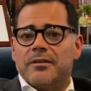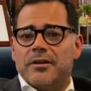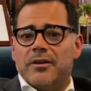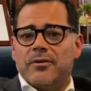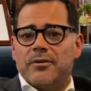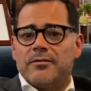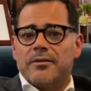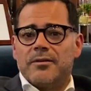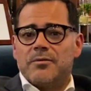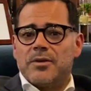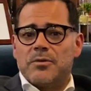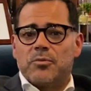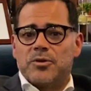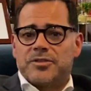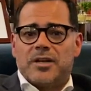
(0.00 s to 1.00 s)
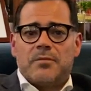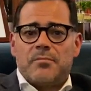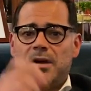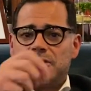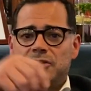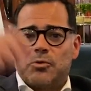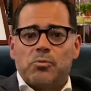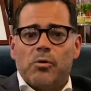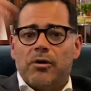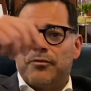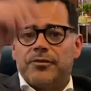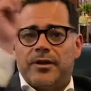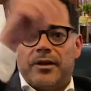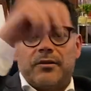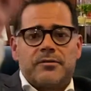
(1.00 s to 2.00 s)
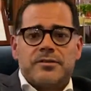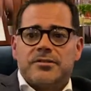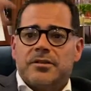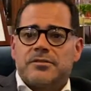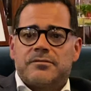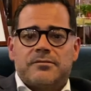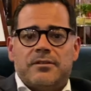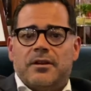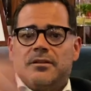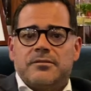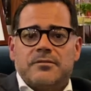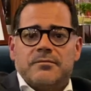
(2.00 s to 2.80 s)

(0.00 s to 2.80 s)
You know, it wasn't a magic wand that I could just, you know.